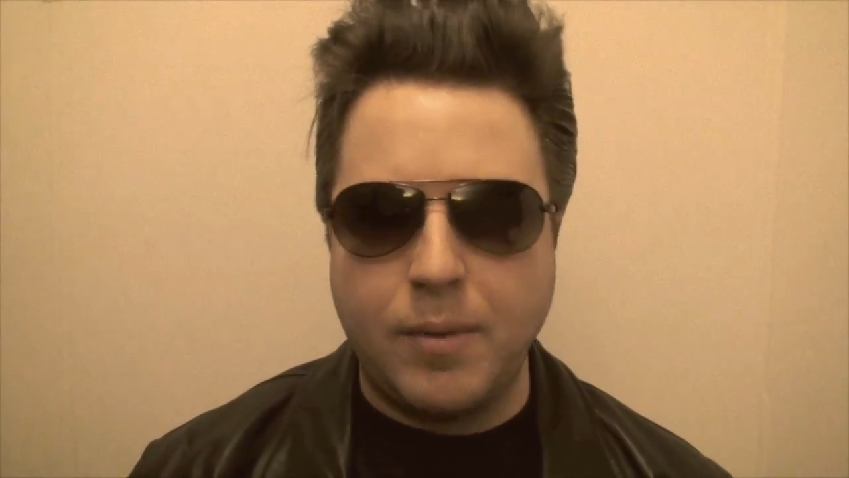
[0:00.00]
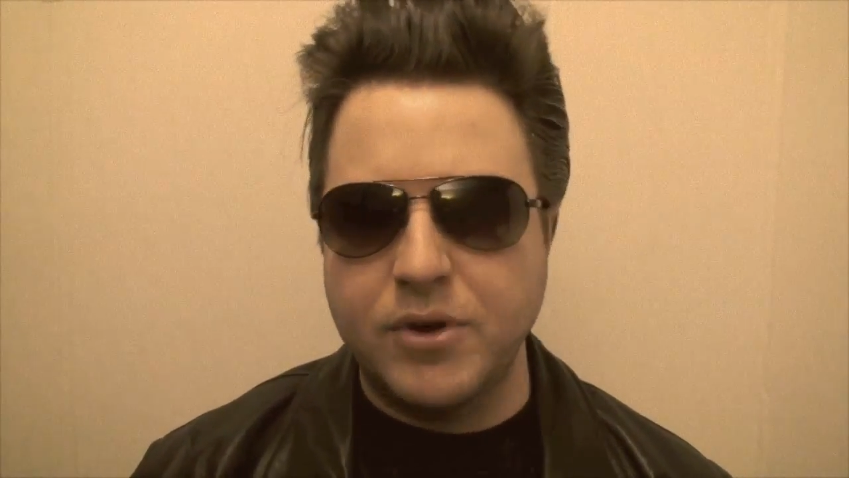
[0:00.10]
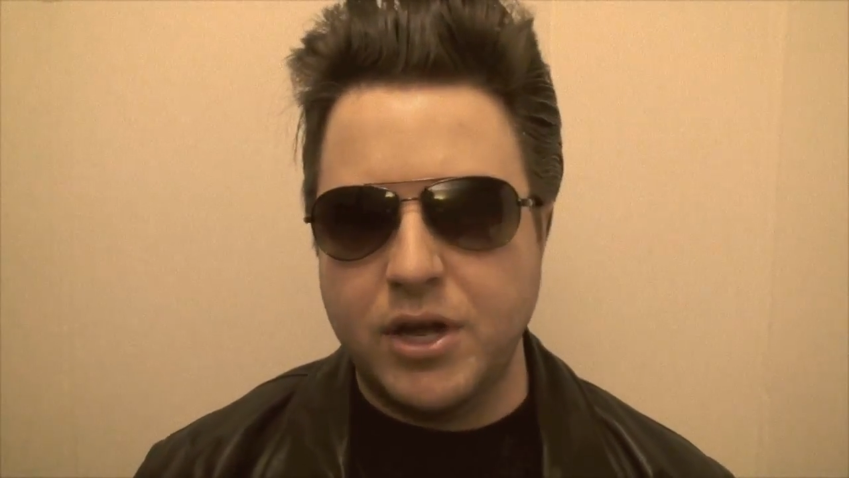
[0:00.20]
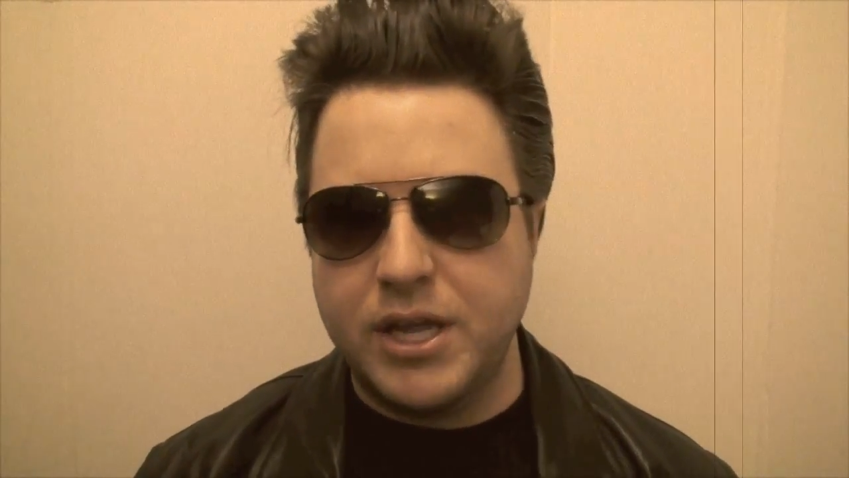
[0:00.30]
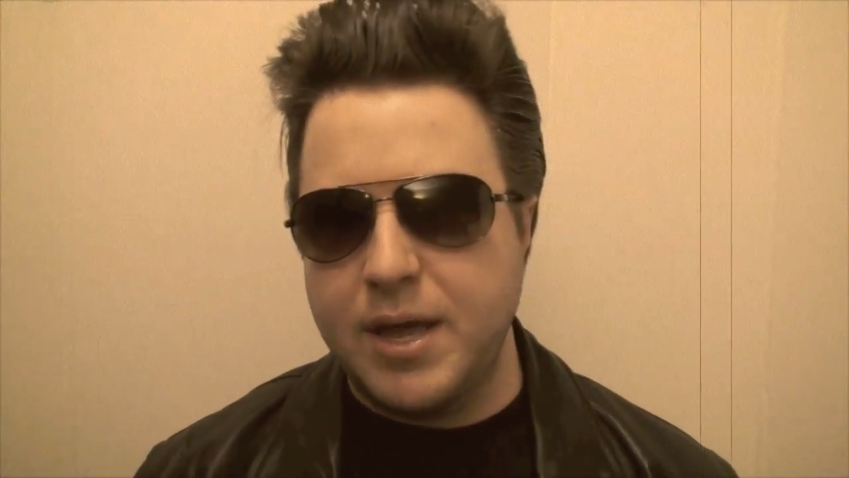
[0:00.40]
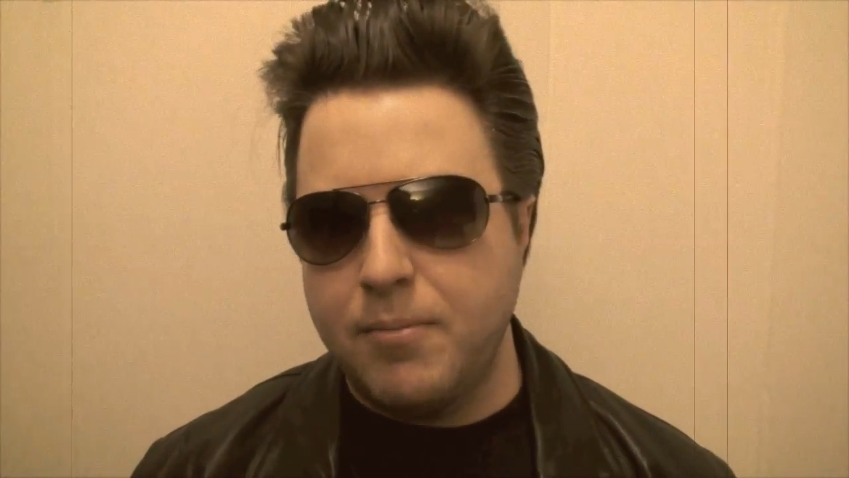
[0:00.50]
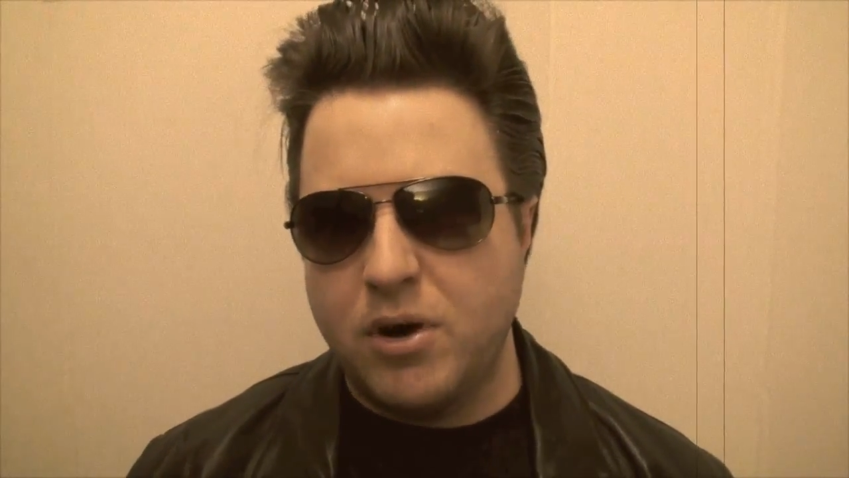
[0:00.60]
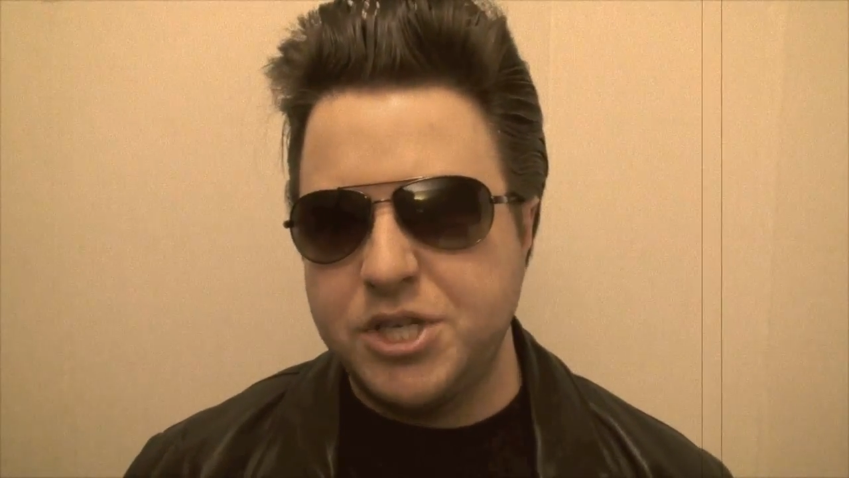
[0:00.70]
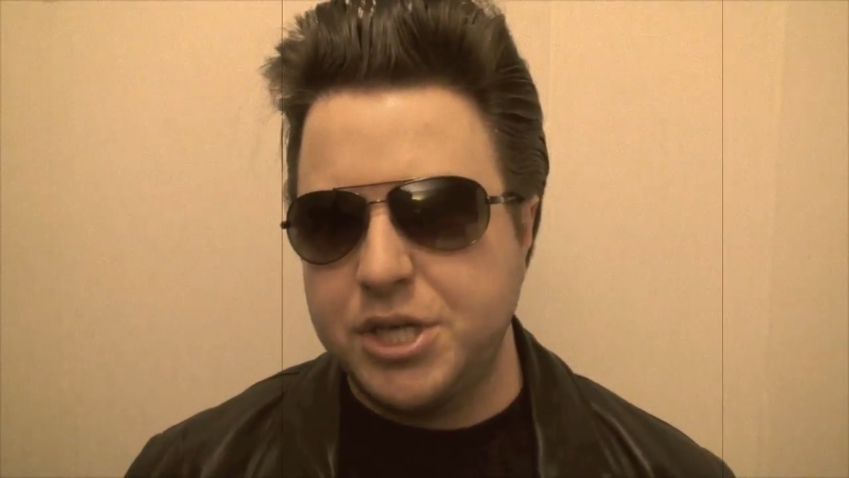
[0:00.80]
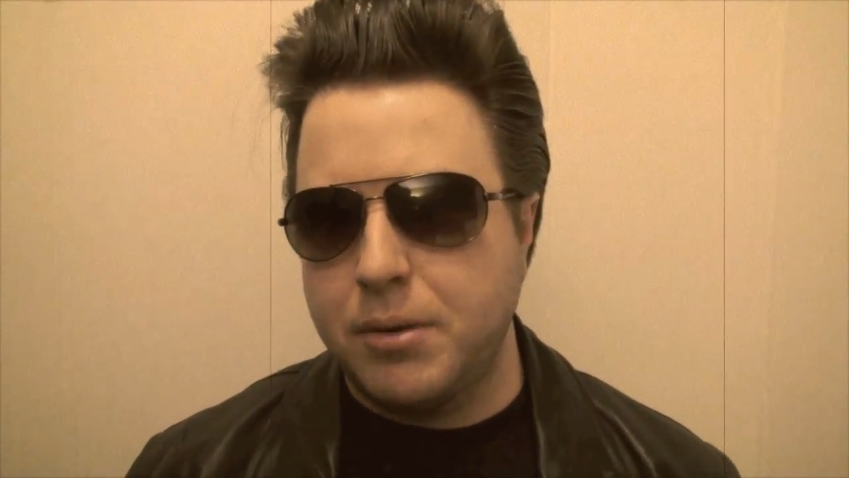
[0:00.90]
am I gonna get
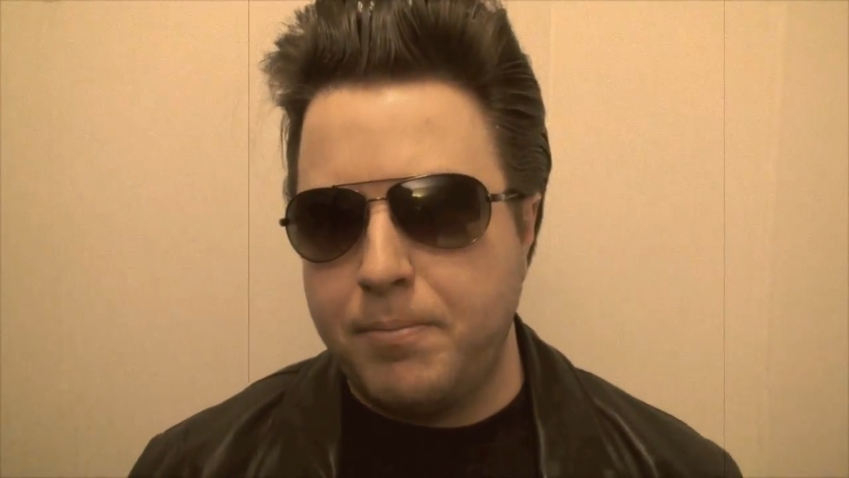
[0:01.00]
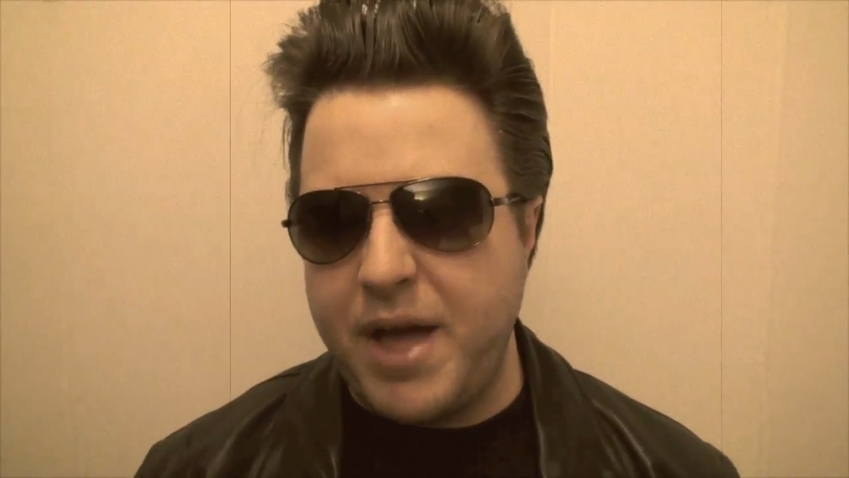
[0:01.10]
more Jingle